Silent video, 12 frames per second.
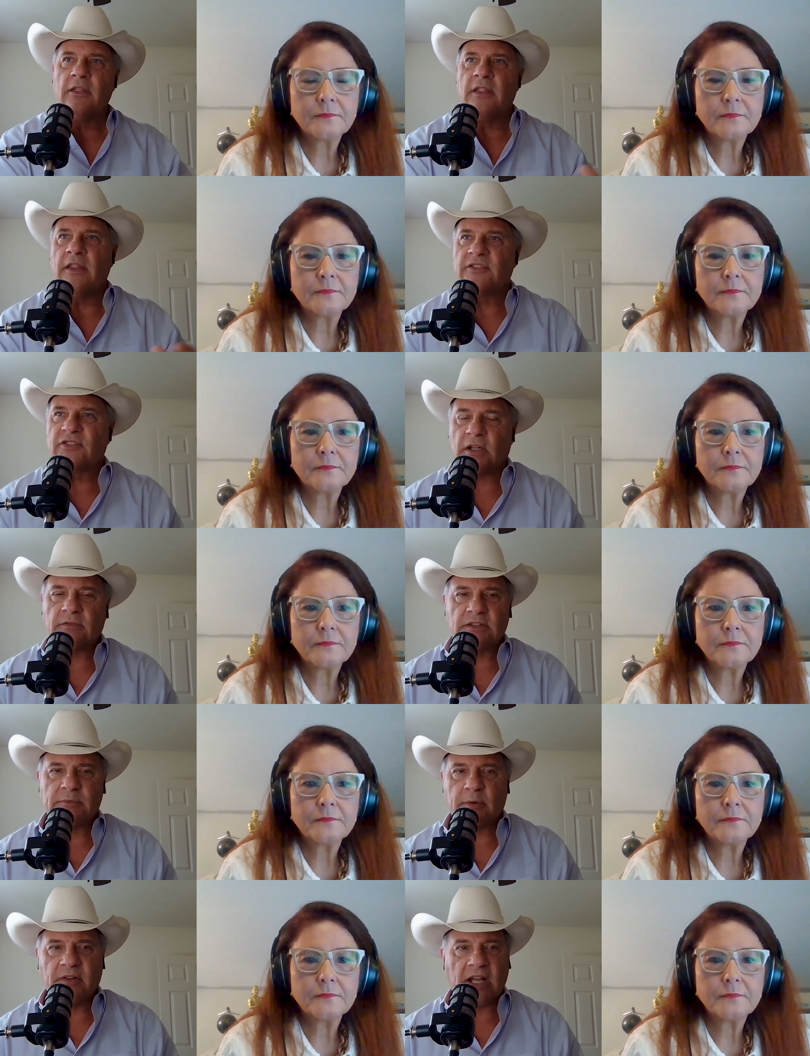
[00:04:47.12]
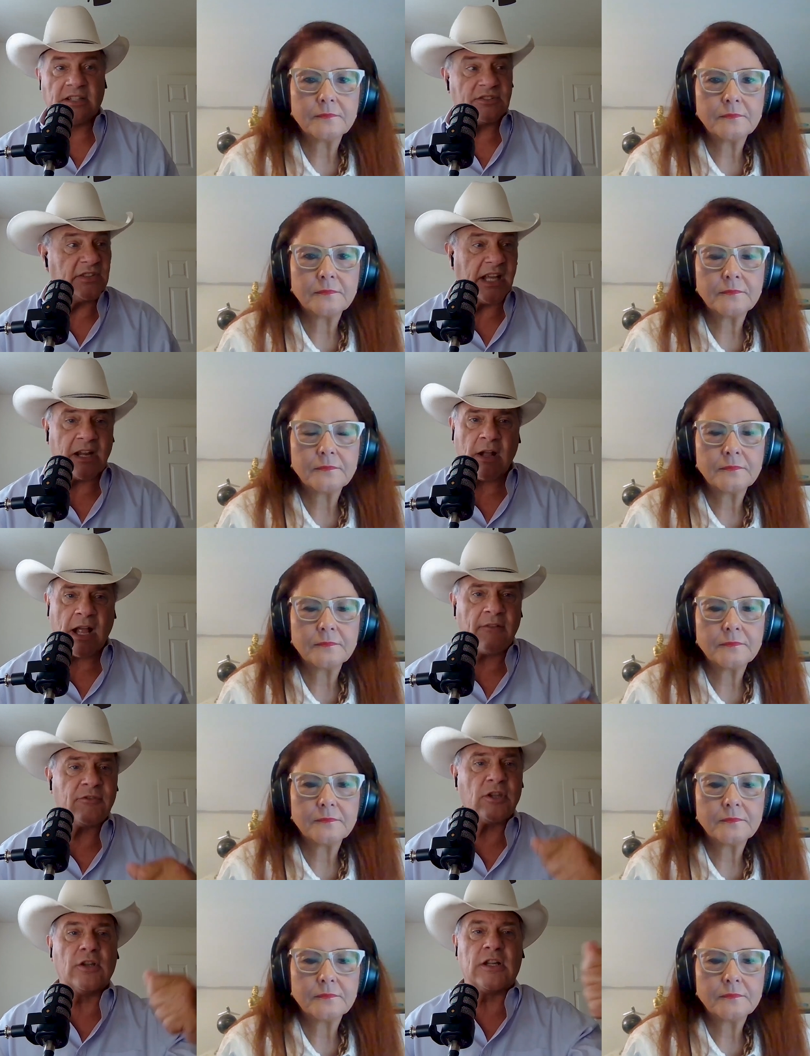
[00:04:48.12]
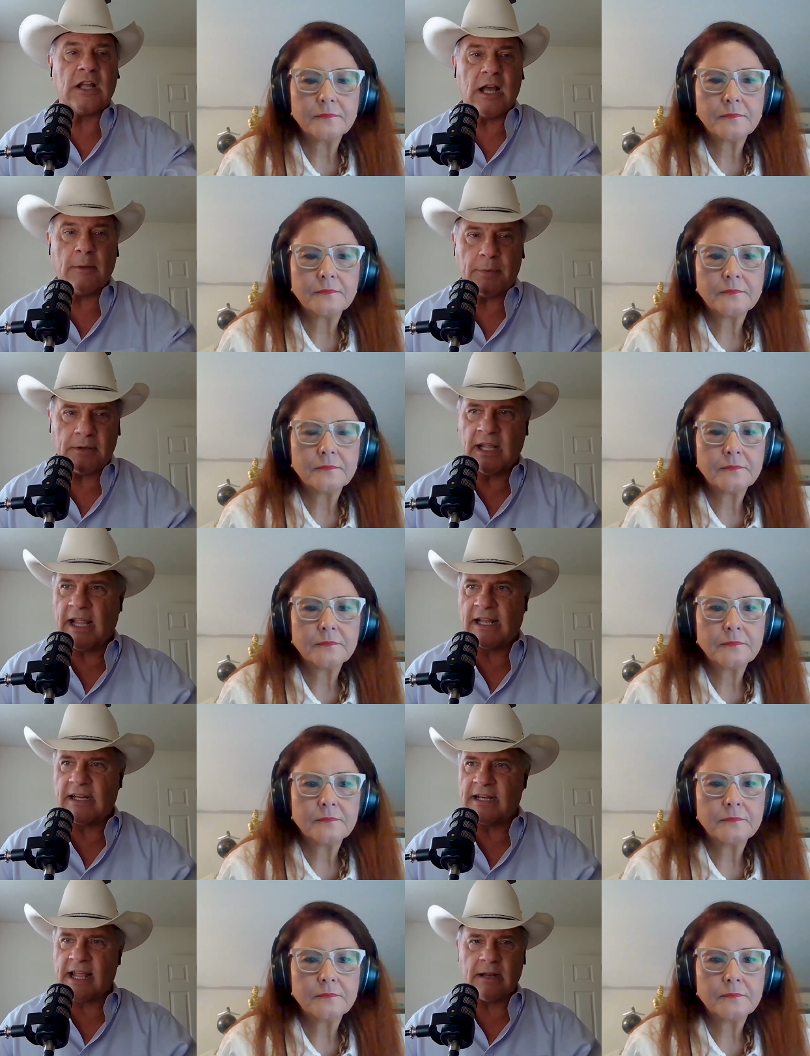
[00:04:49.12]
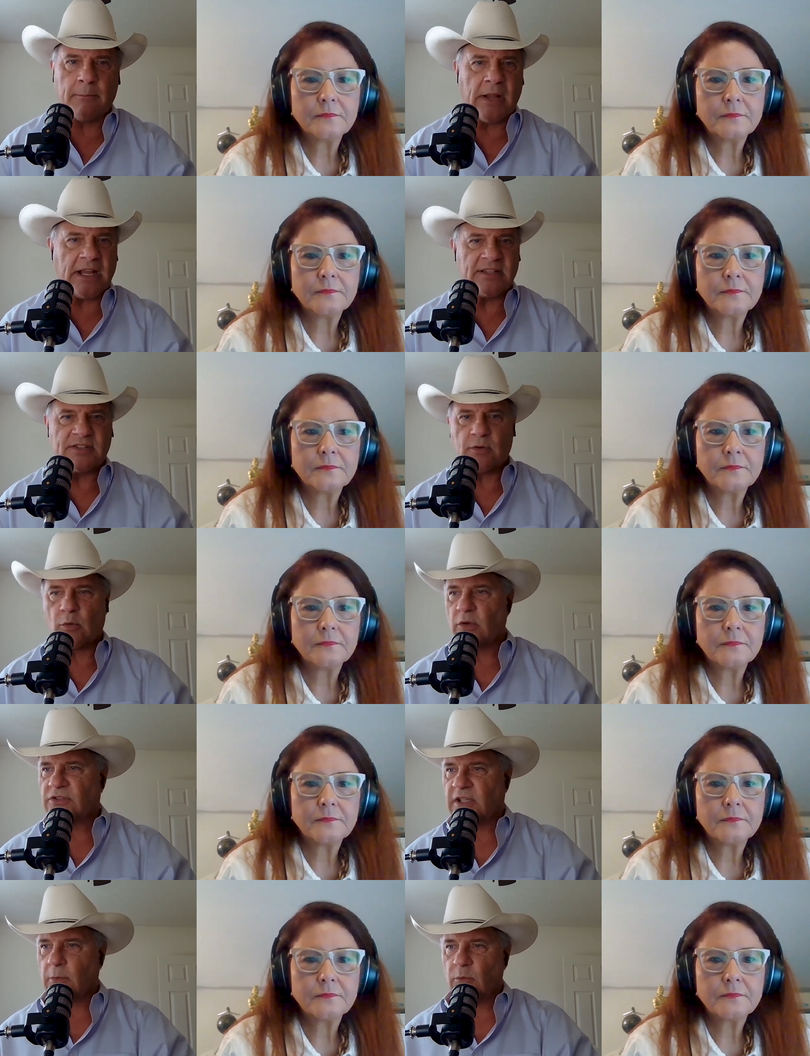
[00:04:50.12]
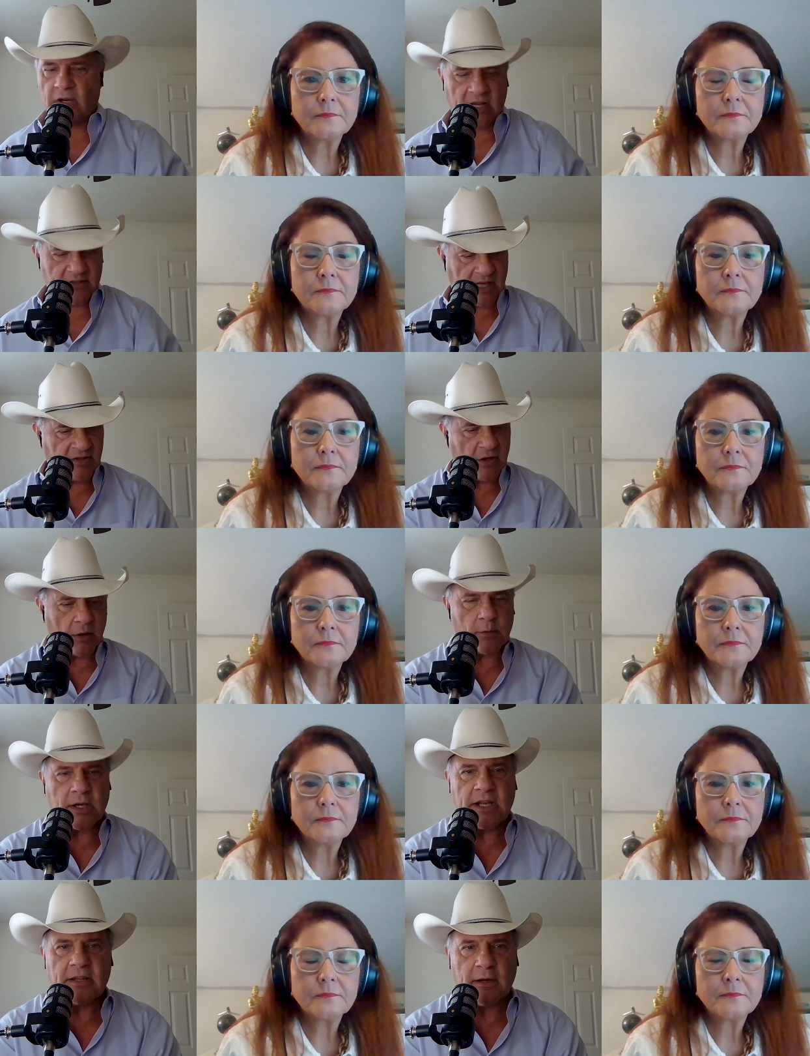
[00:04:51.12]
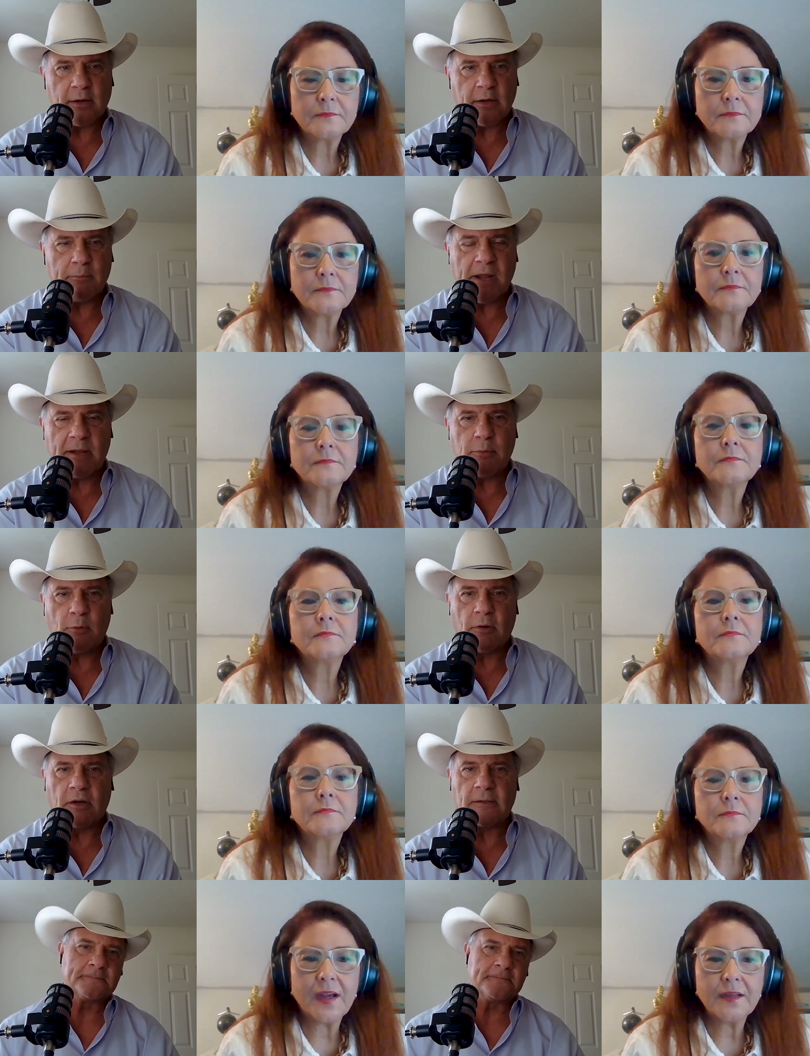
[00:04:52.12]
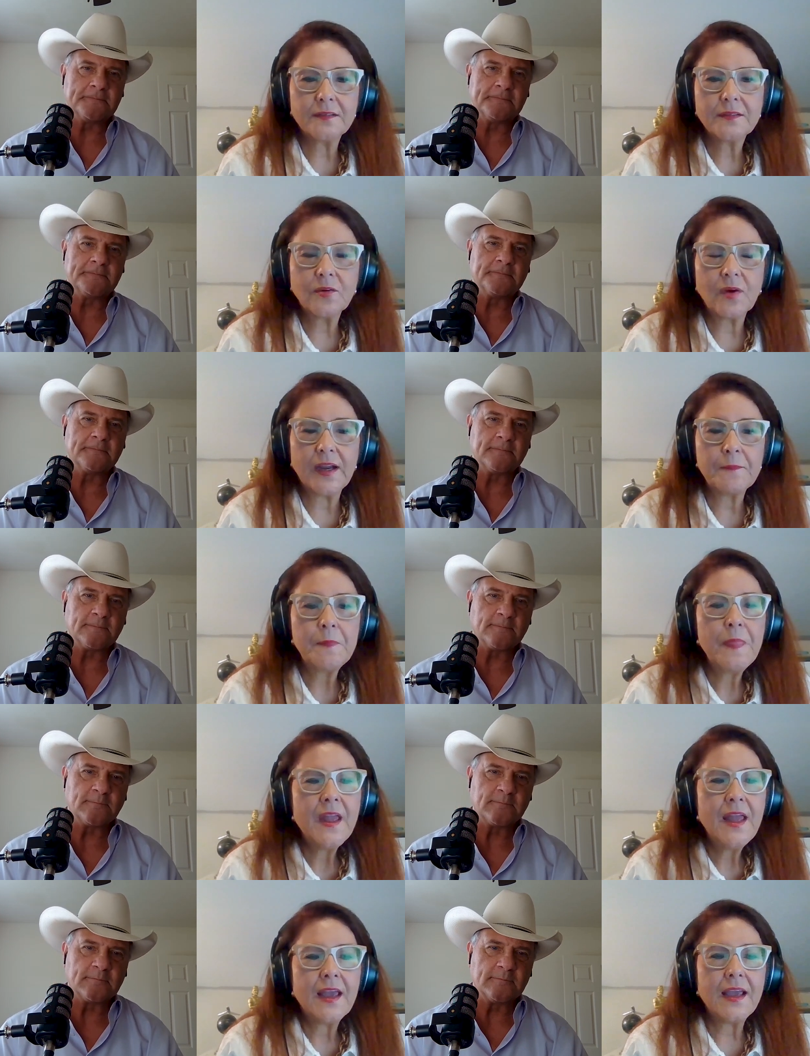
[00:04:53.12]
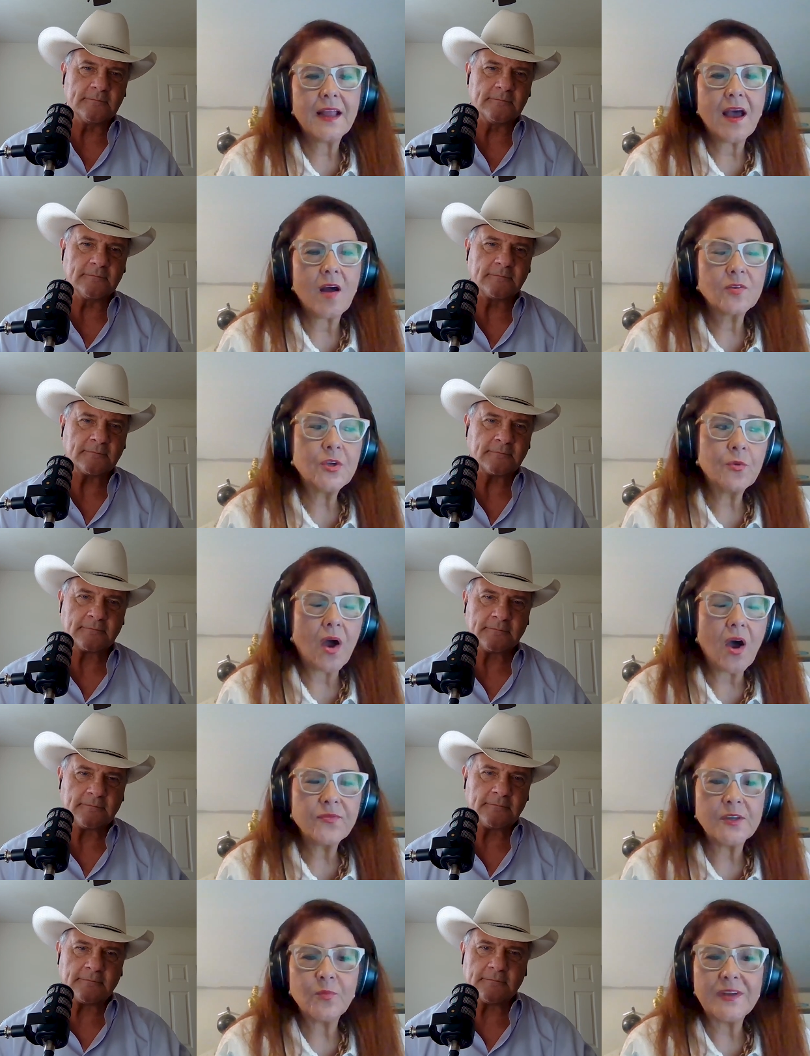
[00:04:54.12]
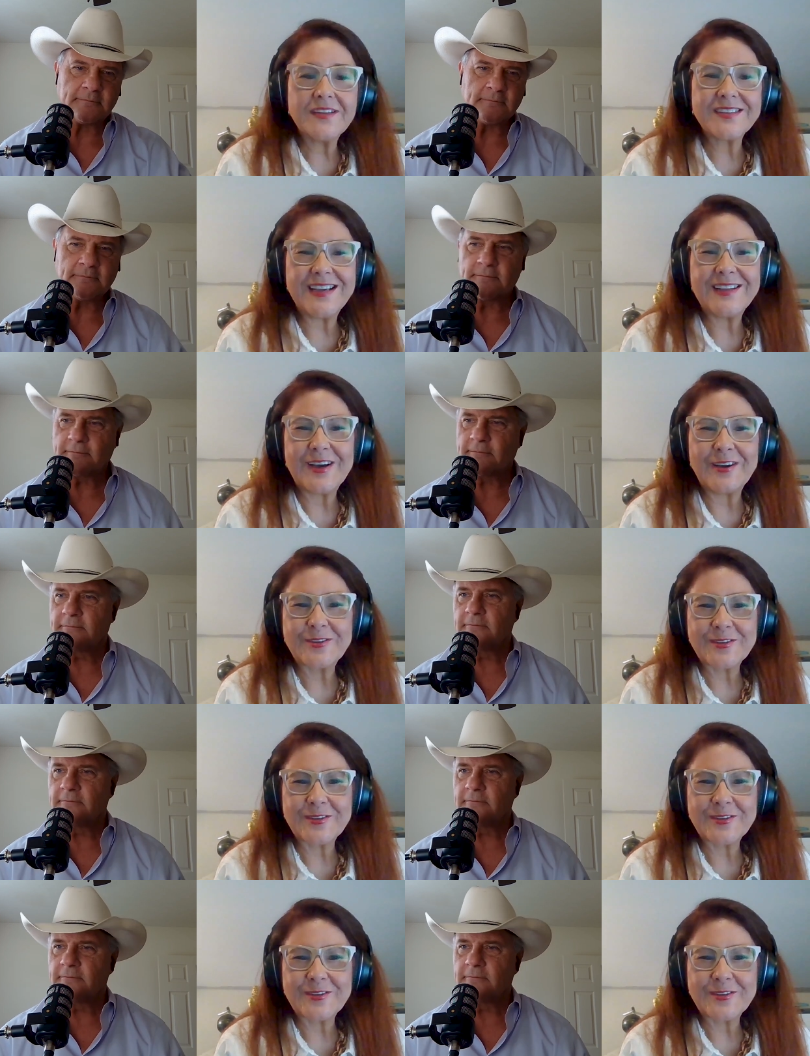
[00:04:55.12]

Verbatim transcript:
Speaker 1: the service provider so they don't have to look up at a database or somewhere else. It's already there on the paperwork.
Speaker 2: Correct, correct. And all too often we see